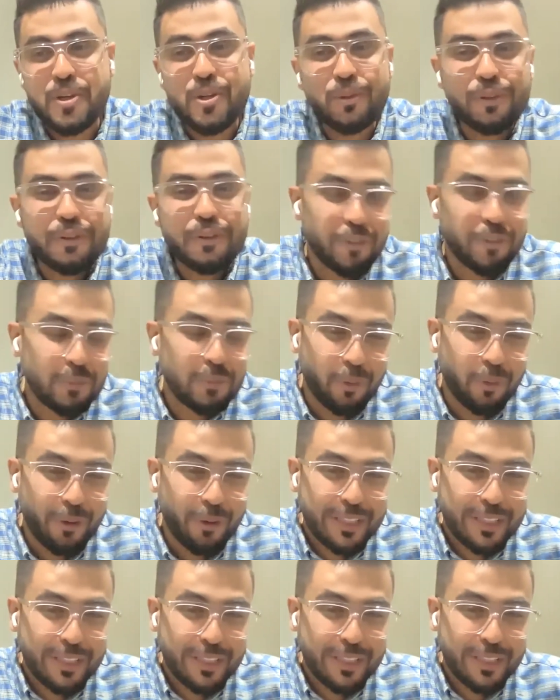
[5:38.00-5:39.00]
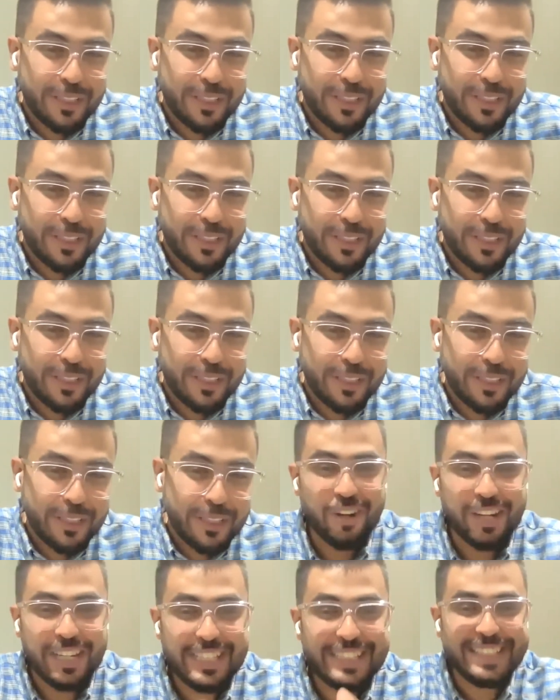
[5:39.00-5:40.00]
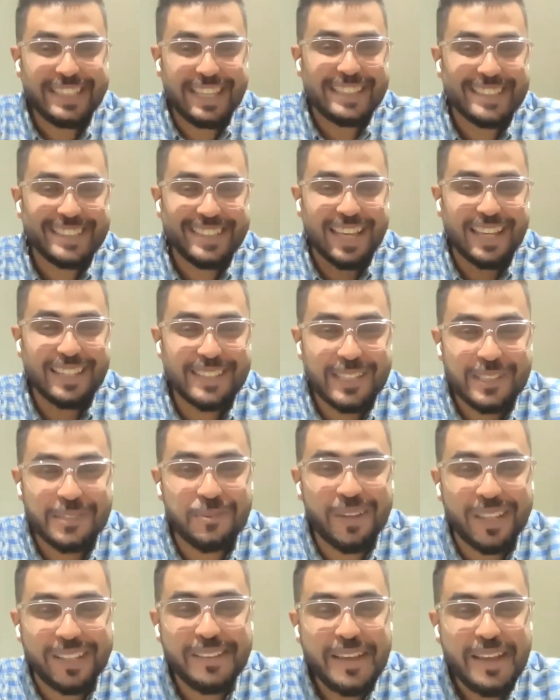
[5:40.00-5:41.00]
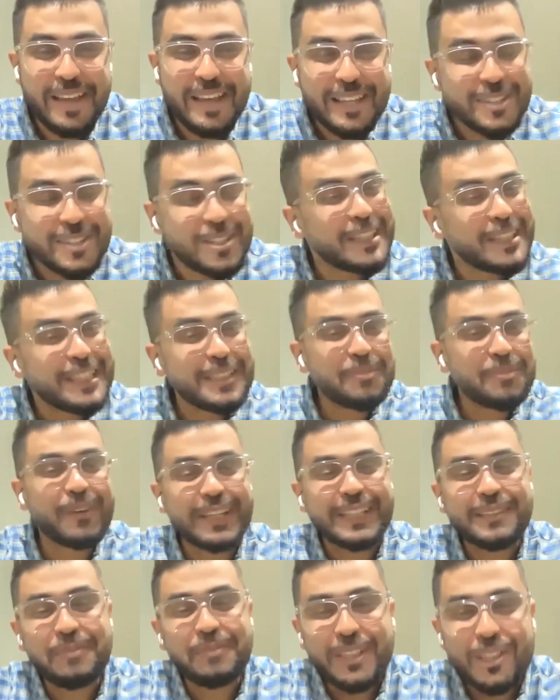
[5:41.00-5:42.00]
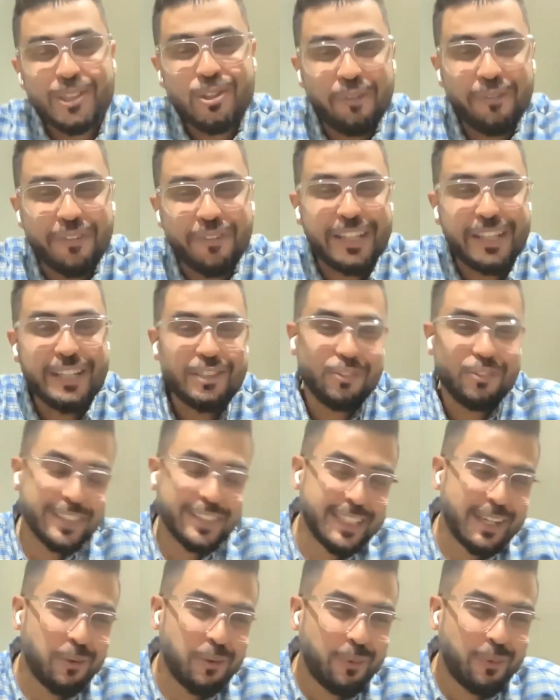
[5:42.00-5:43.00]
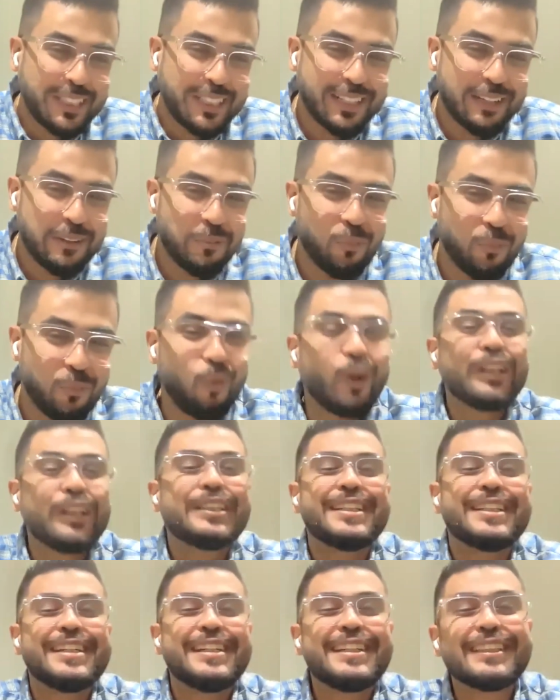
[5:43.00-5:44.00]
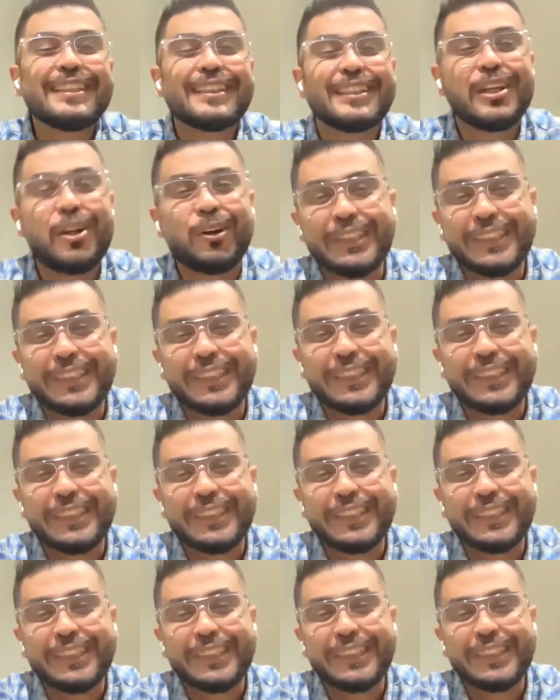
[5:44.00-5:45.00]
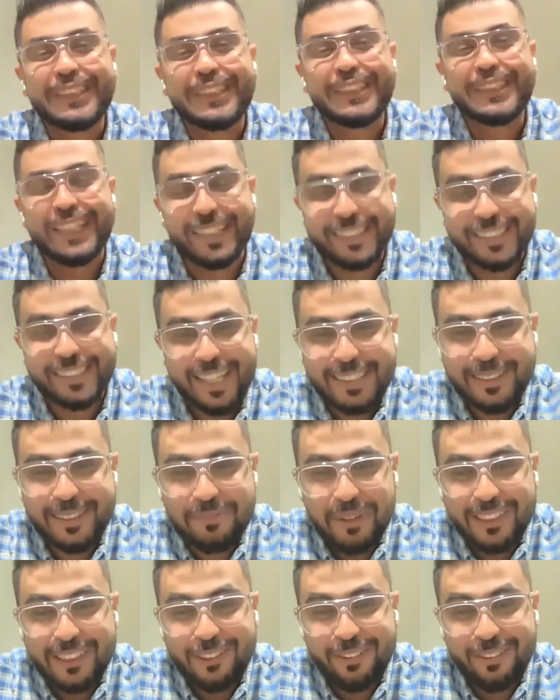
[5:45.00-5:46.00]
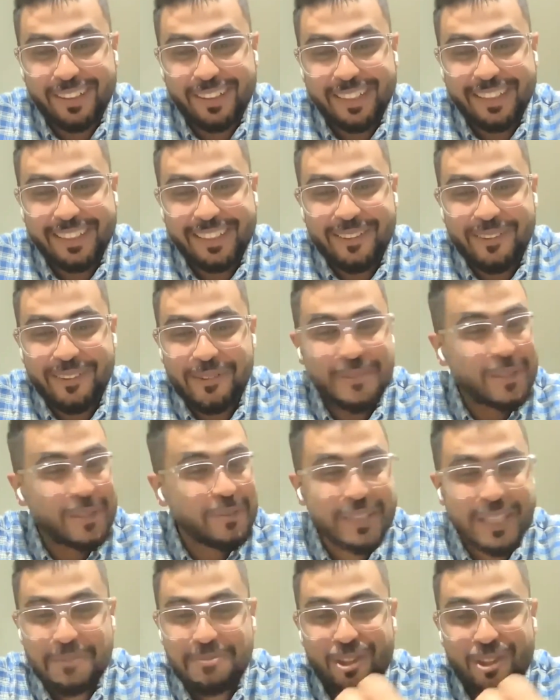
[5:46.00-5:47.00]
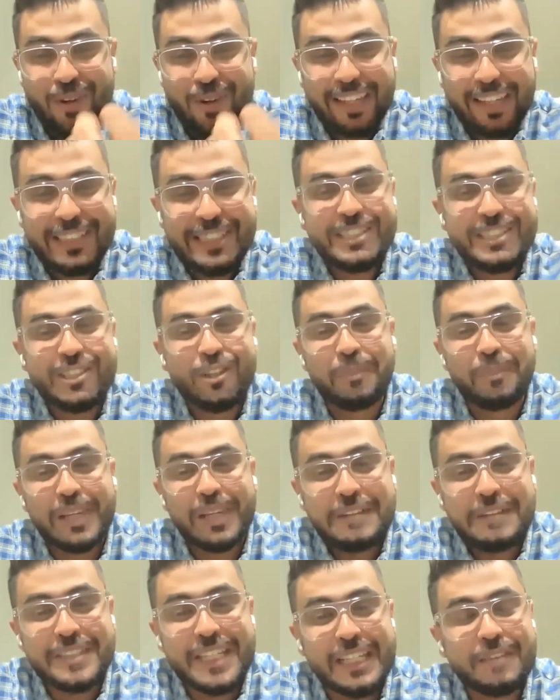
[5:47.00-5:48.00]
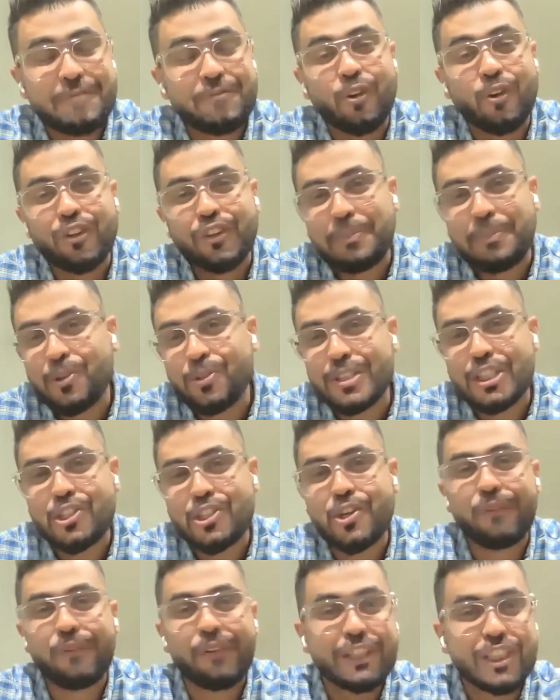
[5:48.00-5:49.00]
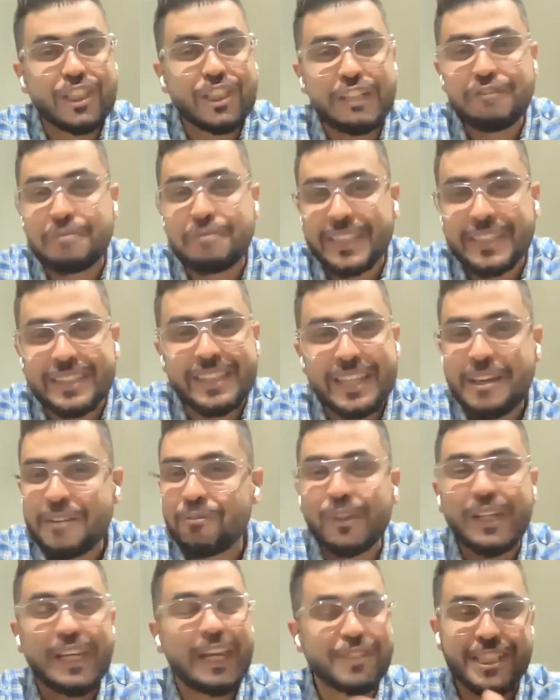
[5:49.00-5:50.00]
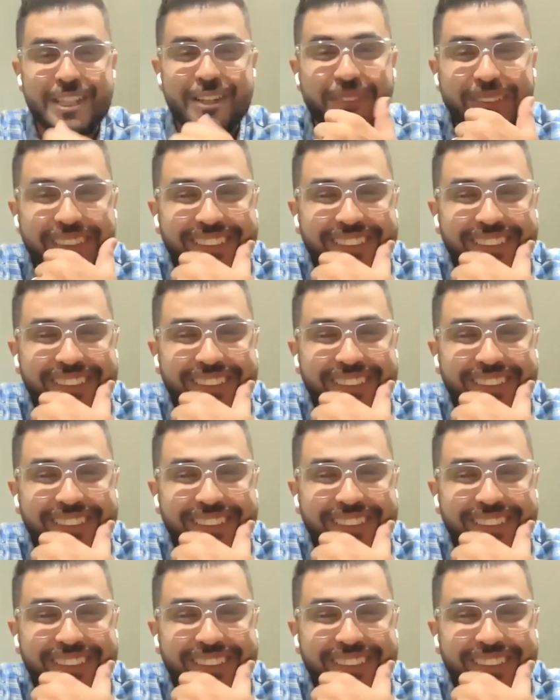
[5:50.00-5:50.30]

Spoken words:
beautiful points here, and I can really sense that as well. So this brings me to a very interesting question. What is your success mantra? Some strategies or beliefs that have contributed to your achievements. Would love to know.